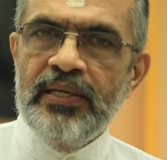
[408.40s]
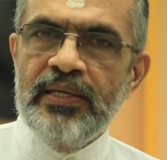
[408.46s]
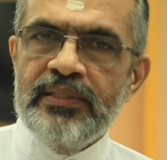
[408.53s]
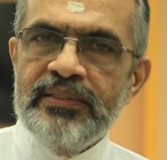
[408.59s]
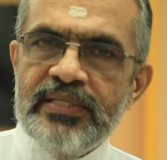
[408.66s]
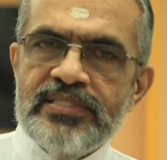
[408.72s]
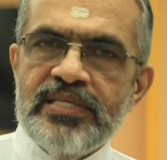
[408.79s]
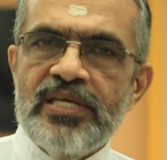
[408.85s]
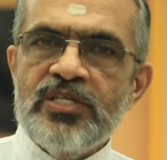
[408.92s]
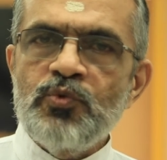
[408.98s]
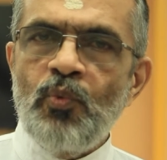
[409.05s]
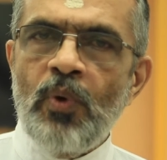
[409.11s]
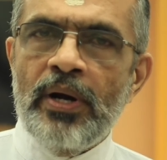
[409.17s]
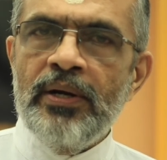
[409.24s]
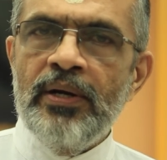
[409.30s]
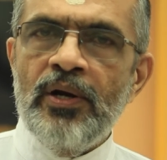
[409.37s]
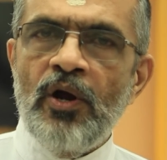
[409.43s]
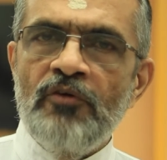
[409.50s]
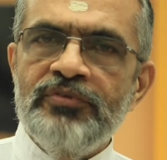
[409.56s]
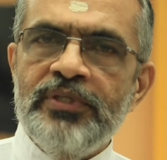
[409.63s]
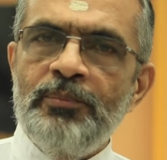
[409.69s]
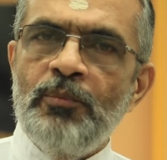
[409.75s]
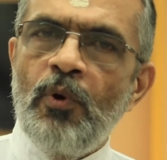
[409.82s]
This is one
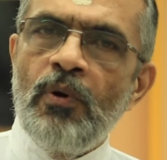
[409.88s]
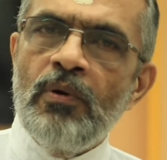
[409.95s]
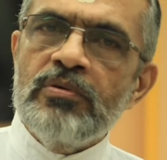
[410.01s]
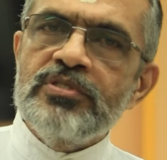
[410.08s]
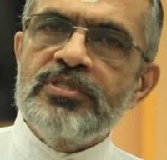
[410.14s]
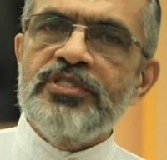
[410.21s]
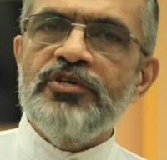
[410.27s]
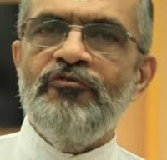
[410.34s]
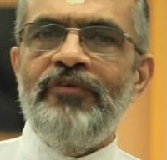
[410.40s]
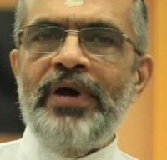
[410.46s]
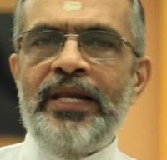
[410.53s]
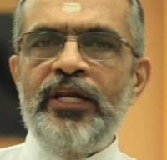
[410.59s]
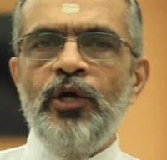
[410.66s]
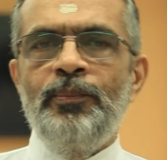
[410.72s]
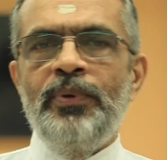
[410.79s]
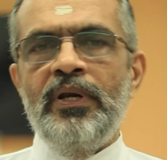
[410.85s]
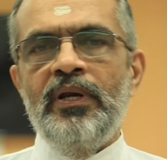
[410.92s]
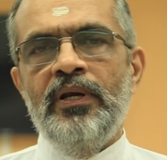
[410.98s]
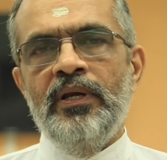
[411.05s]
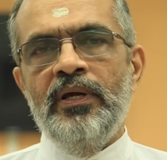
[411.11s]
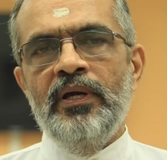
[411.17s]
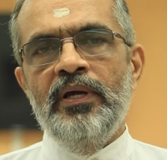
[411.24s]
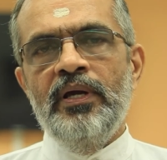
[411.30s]
of the most valuable
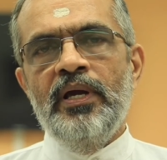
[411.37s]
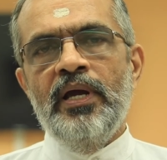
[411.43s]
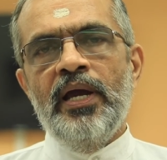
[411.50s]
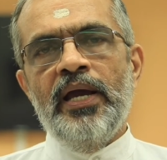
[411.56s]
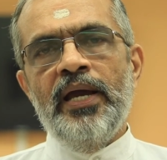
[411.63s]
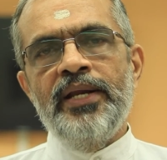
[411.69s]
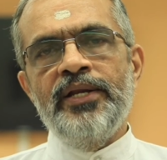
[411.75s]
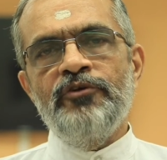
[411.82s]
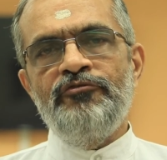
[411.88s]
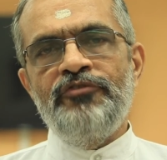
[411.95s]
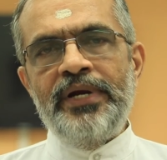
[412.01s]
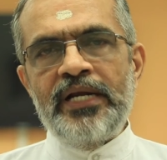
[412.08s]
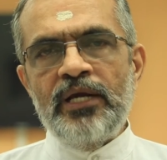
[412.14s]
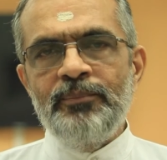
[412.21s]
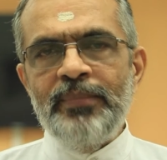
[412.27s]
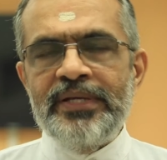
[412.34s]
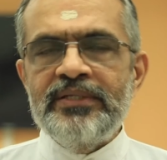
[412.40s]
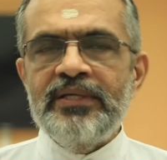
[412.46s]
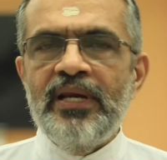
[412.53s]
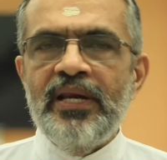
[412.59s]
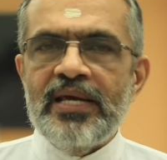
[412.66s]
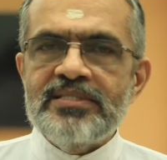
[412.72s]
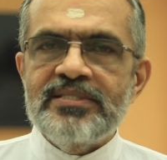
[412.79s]
and fundamental
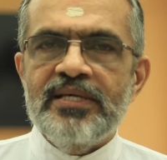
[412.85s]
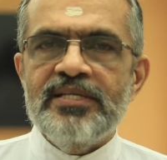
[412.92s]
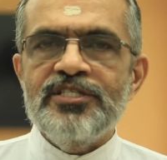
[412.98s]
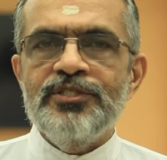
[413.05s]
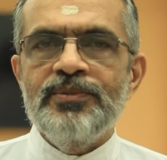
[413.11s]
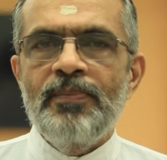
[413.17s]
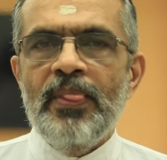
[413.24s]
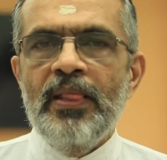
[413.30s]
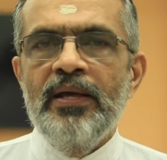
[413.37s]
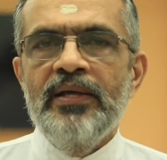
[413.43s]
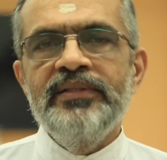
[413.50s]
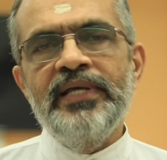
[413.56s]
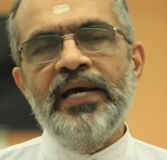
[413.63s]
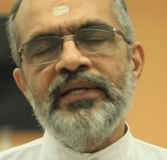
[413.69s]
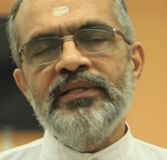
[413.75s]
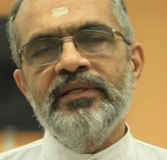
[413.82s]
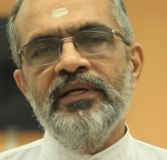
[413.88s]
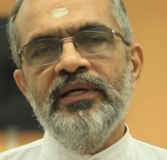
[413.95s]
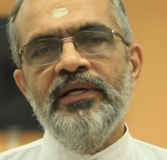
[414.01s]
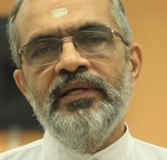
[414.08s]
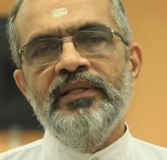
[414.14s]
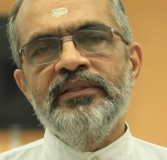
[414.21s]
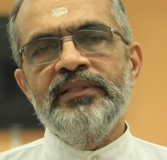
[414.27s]
lessons that
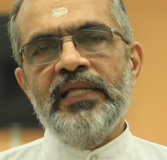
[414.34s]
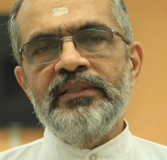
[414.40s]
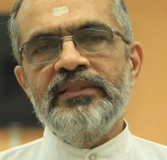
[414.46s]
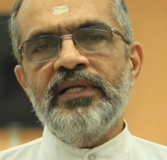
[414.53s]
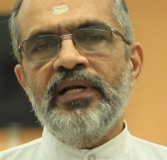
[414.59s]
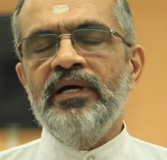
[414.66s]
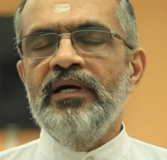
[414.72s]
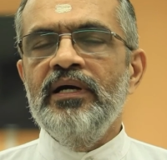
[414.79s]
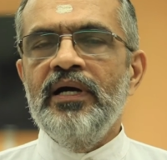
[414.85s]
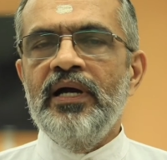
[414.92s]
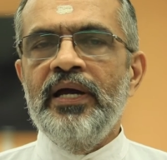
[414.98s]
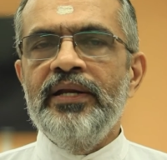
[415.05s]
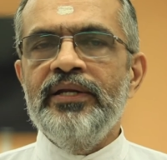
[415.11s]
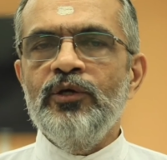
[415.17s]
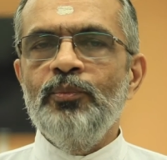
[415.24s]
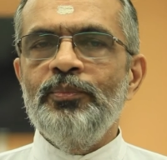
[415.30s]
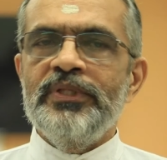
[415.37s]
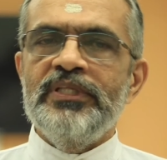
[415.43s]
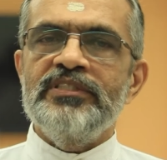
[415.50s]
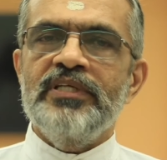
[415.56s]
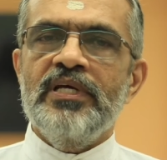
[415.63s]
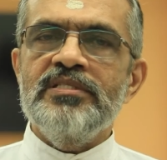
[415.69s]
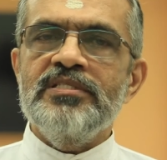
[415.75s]
Tantra and
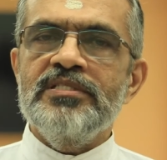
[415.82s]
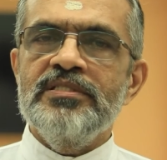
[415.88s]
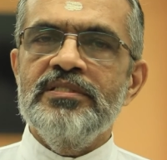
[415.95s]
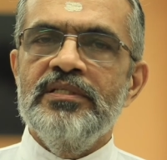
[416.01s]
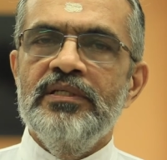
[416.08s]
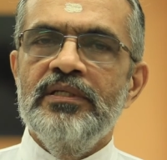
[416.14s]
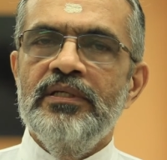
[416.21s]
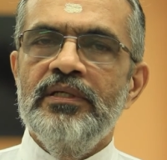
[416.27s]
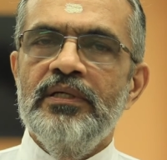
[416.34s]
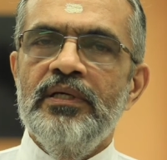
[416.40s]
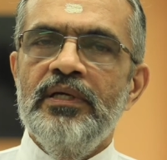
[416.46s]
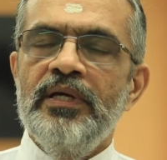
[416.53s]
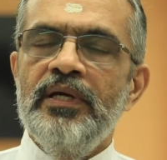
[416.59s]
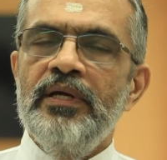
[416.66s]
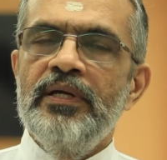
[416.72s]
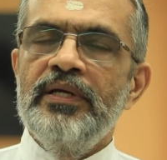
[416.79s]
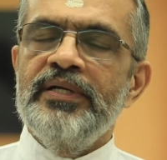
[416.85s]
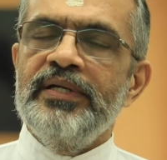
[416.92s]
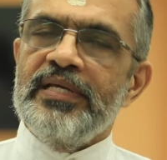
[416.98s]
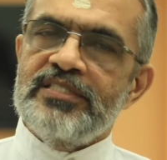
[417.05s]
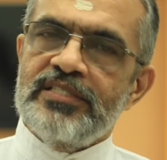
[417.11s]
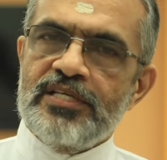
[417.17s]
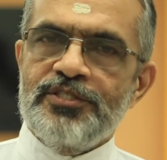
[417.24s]
Upanishads
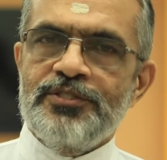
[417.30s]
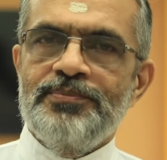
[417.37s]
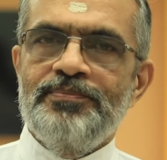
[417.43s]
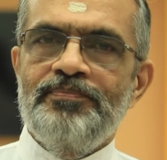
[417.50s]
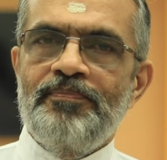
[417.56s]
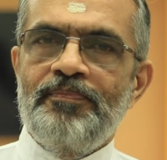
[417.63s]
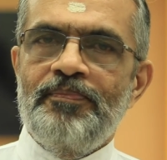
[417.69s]
teach us.